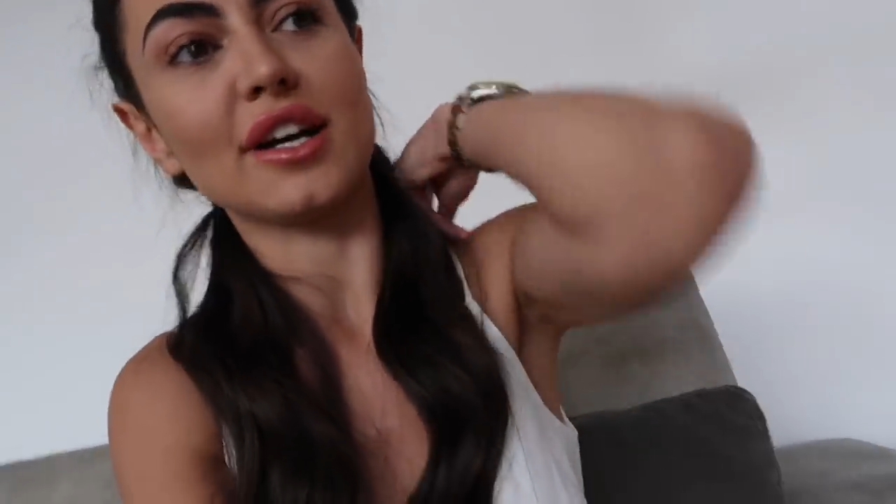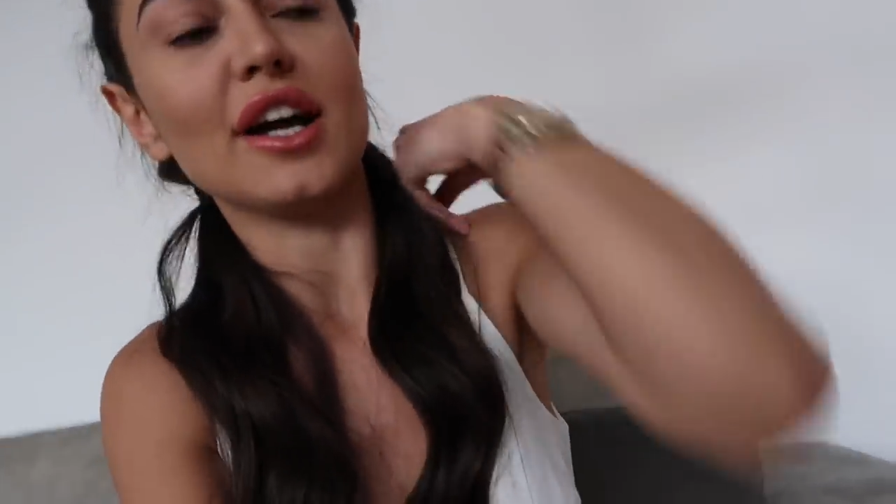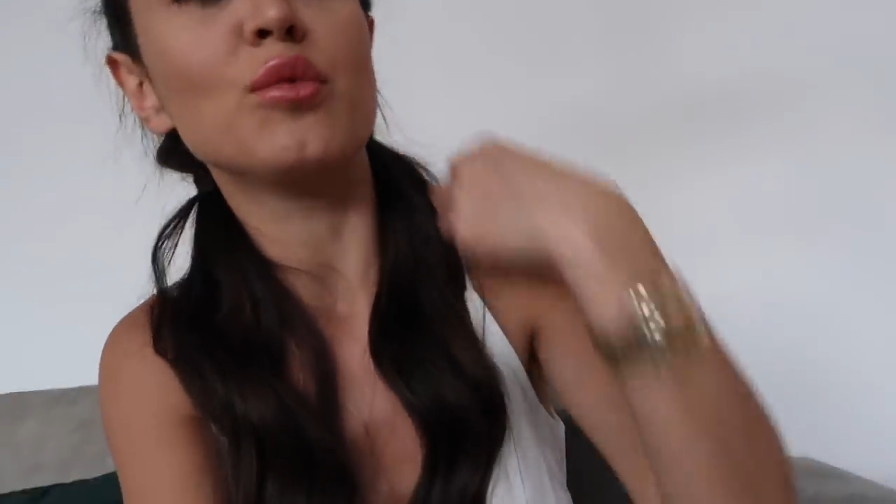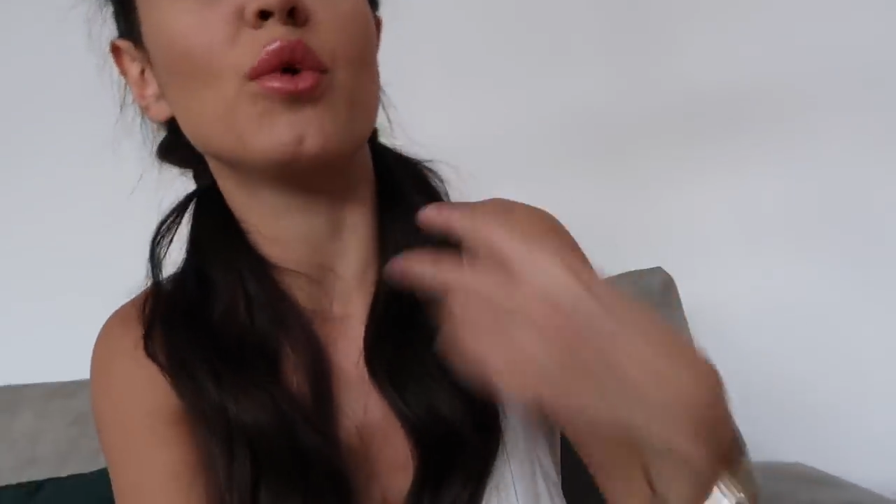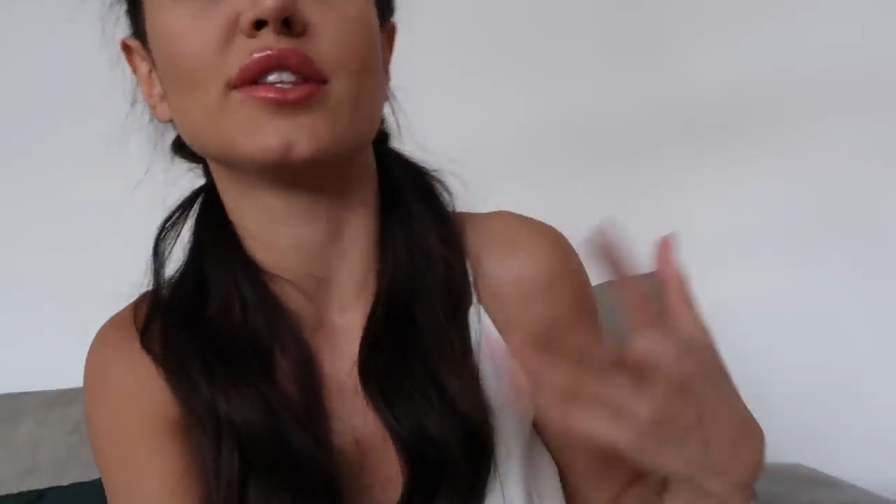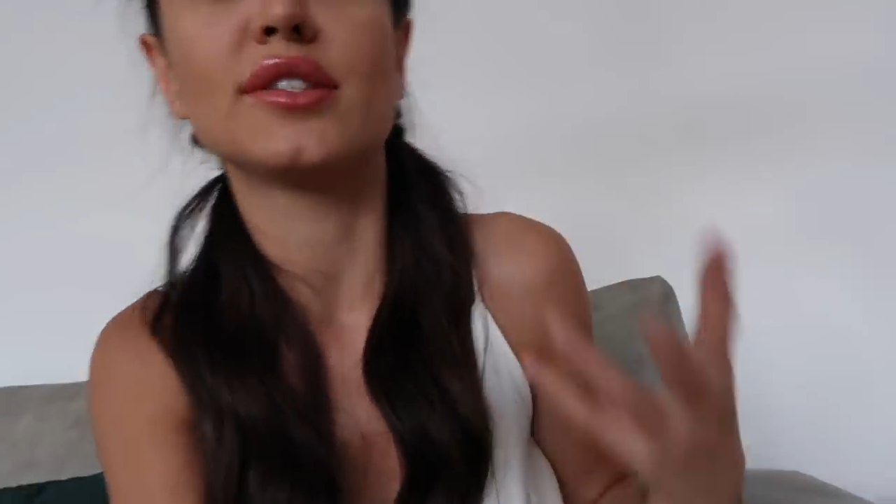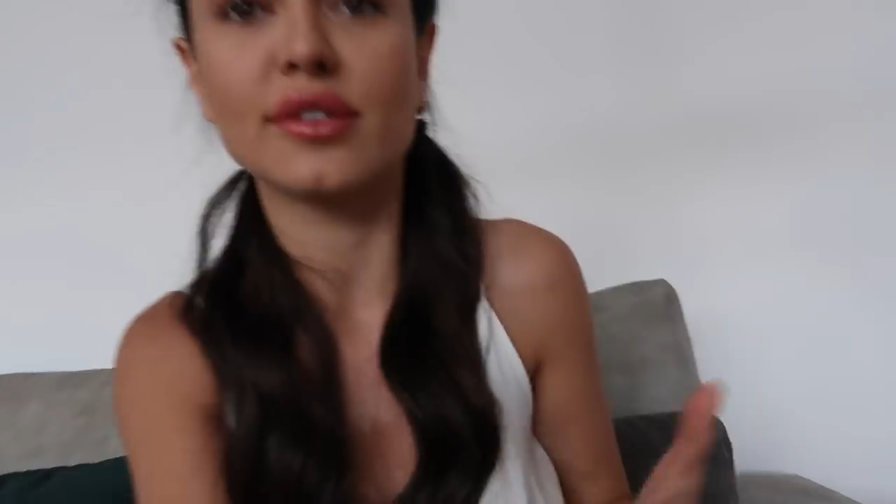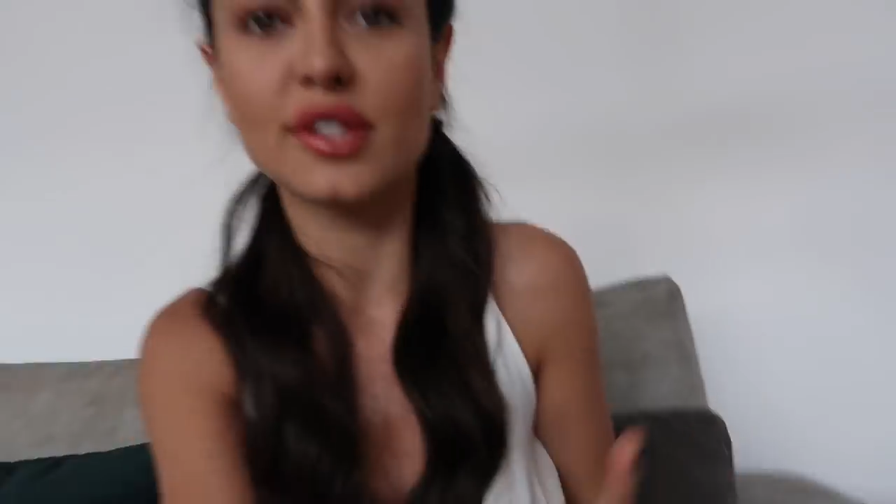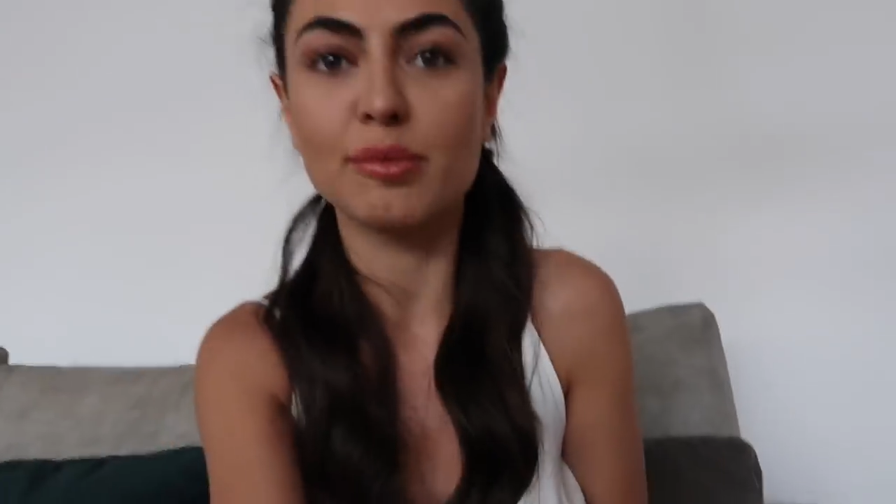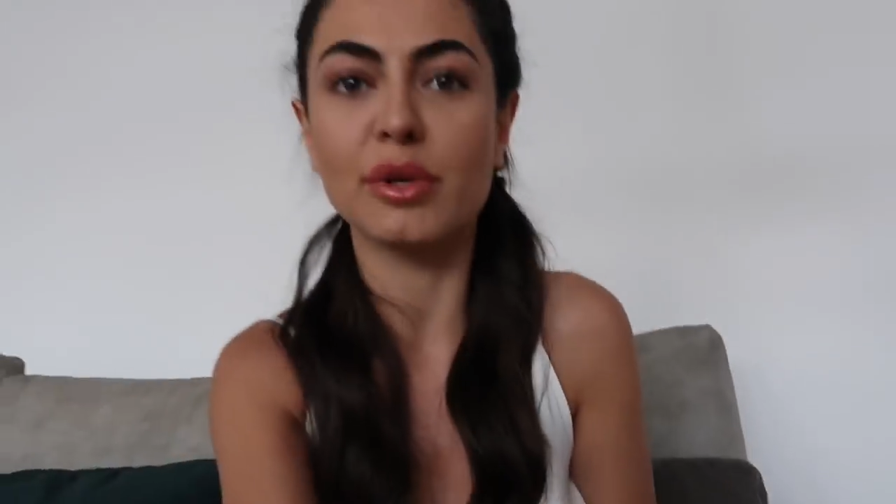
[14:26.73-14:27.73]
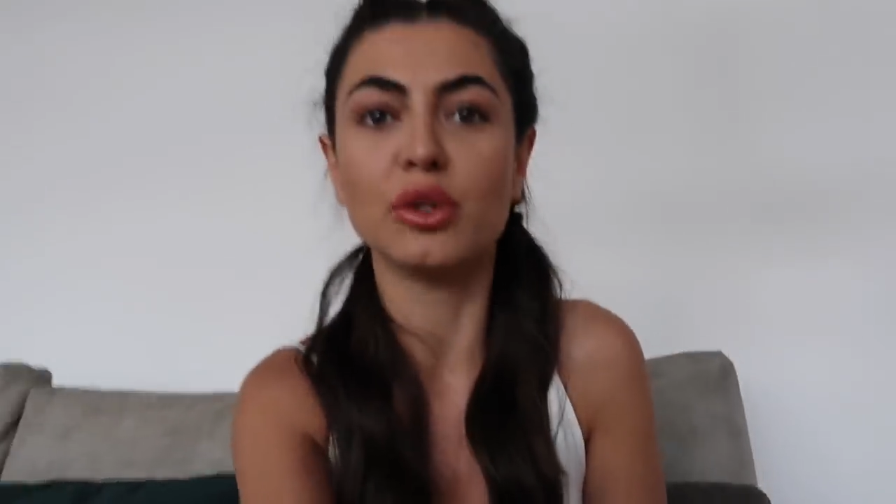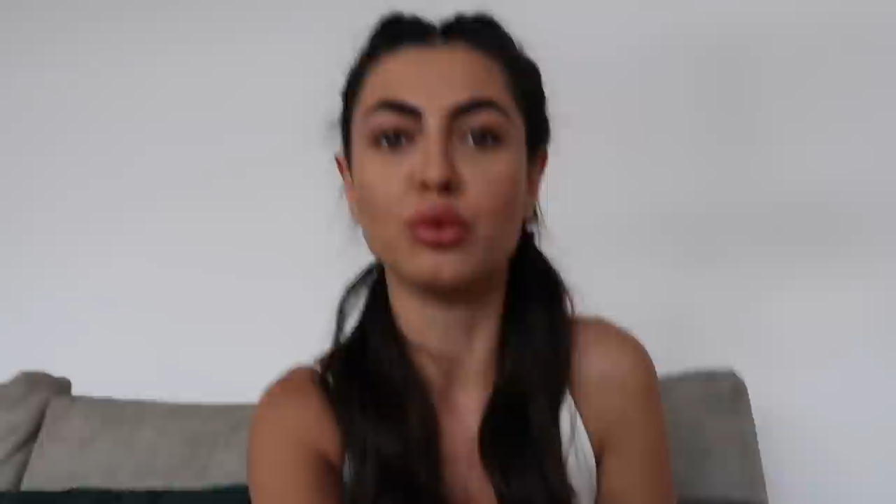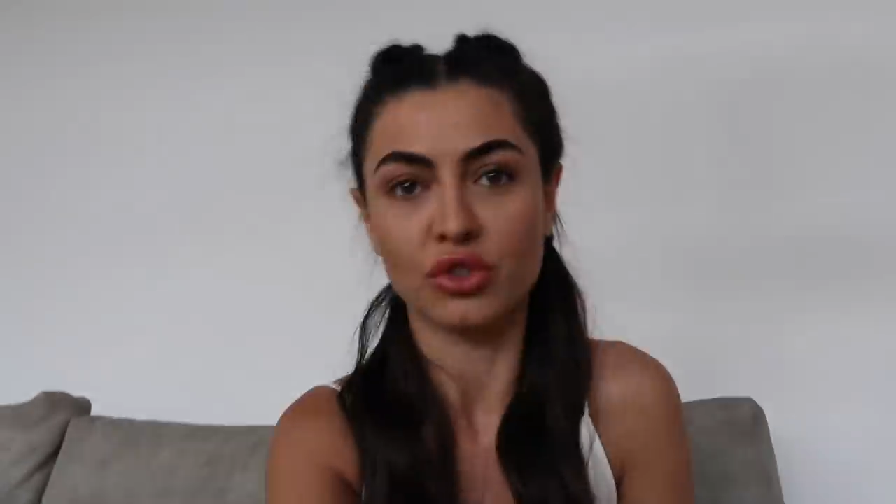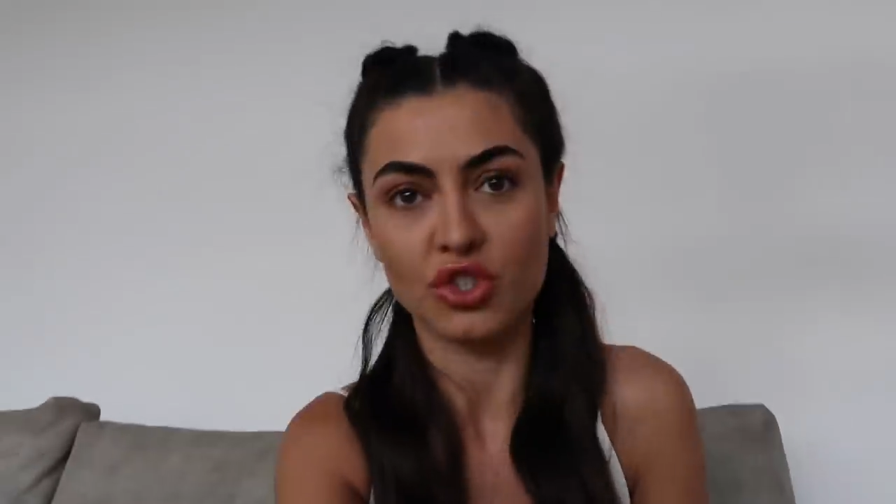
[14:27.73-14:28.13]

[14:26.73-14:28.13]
I went to this balloon